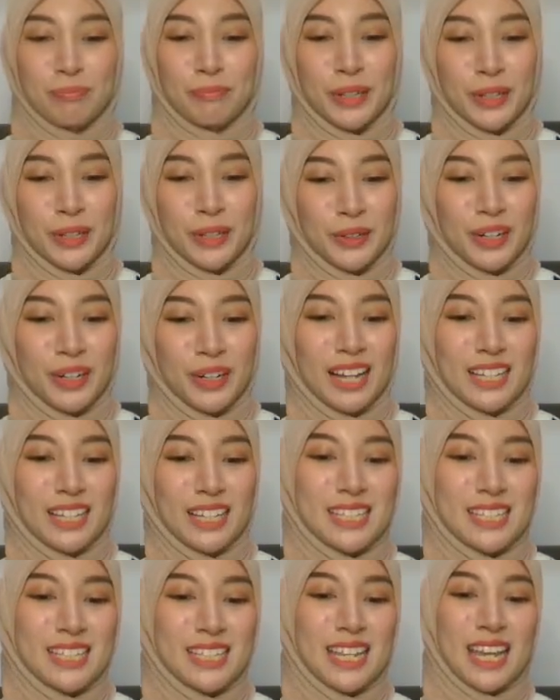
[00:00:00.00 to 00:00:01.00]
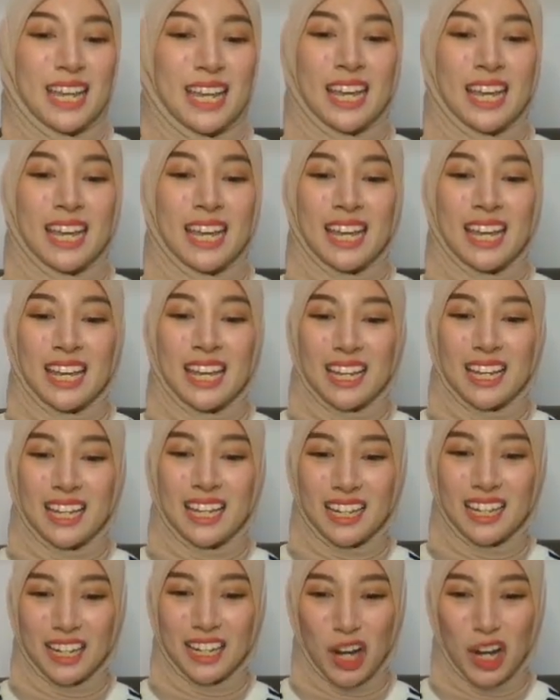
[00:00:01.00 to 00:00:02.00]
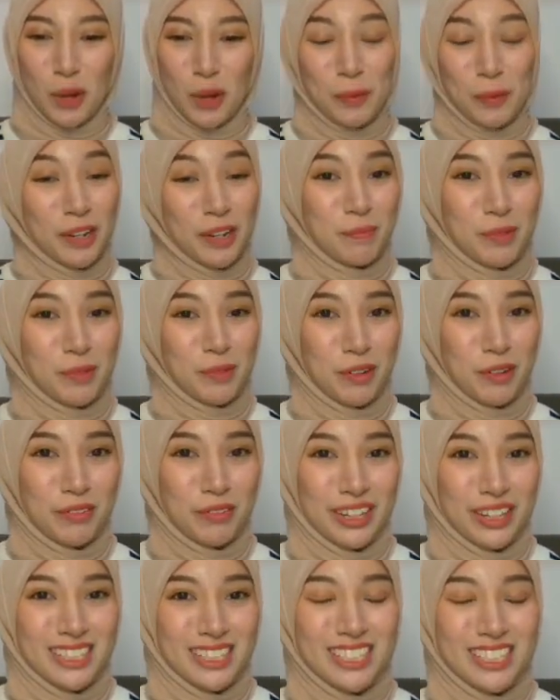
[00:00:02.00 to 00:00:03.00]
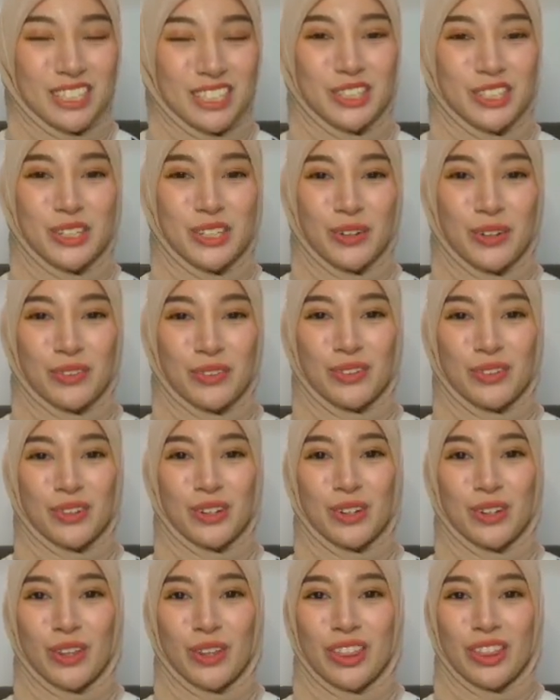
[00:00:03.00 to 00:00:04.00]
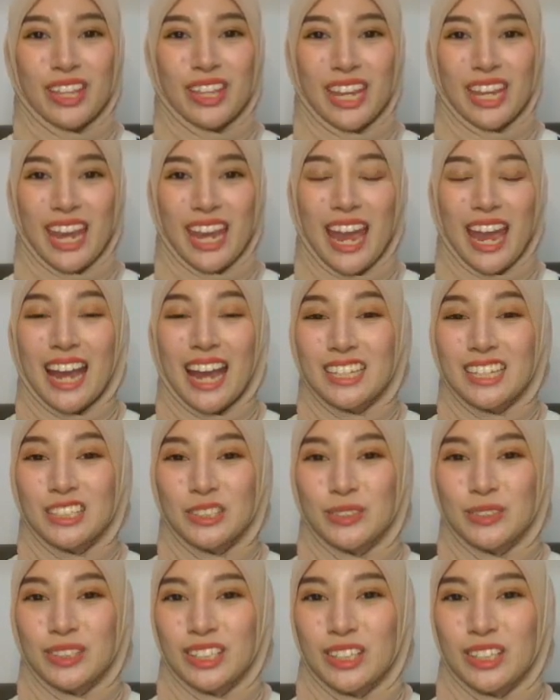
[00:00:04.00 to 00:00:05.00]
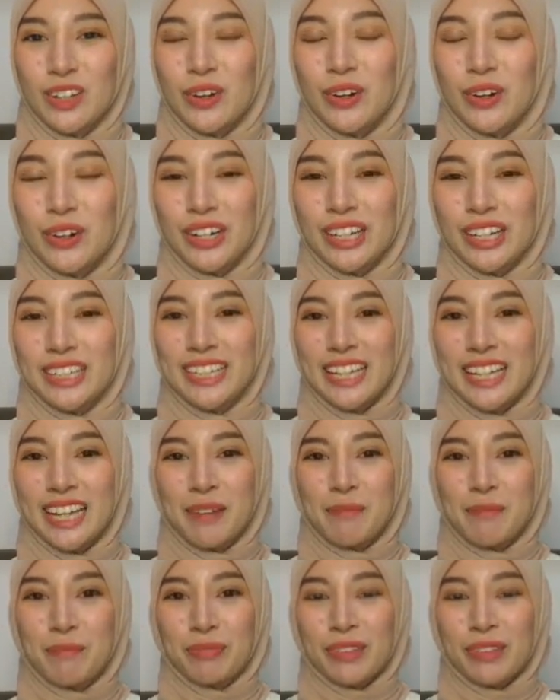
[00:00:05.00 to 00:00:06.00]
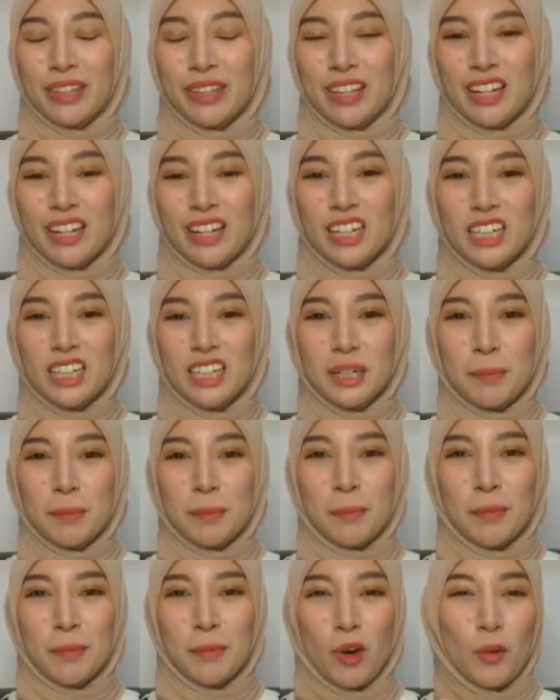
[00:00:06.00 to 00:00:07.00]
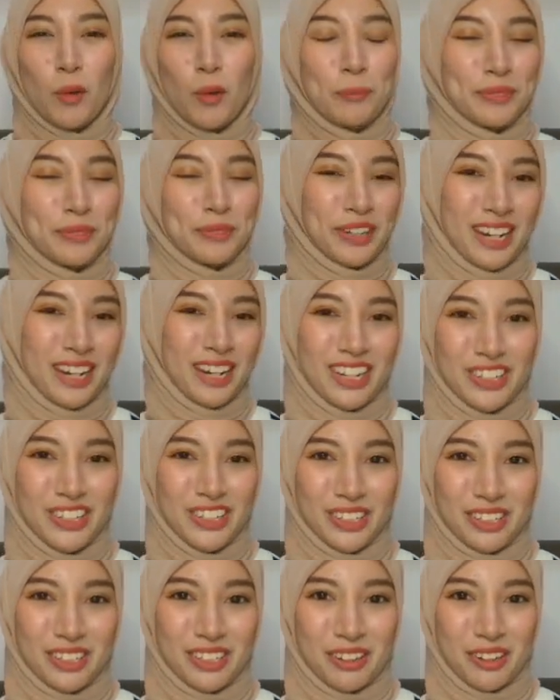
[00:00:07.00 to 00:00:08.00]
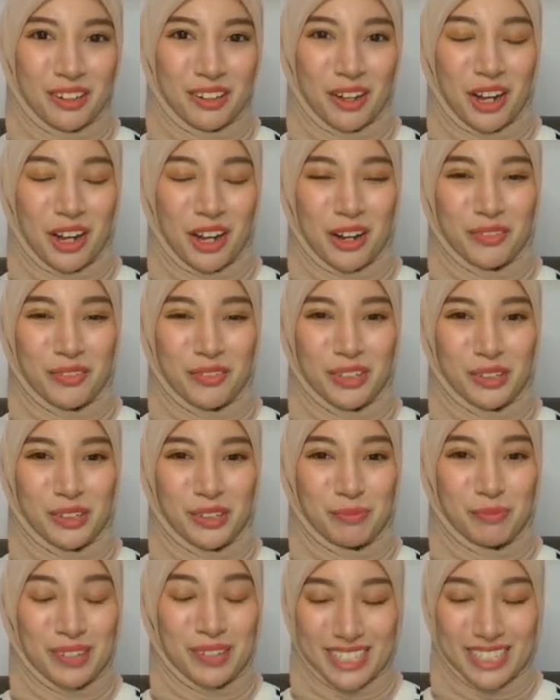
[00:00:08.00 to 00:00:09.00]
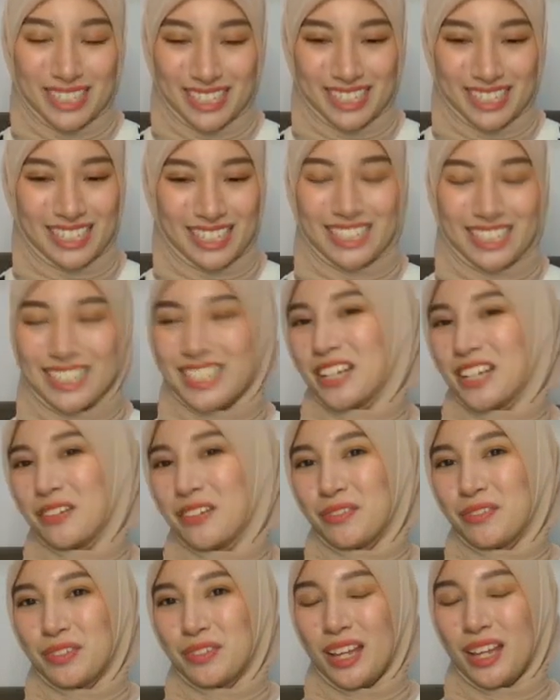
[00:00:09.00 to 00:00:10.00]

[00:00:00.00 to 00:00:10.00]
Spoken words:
Pure as the operating profits shows you the actual or the operational of your business itself,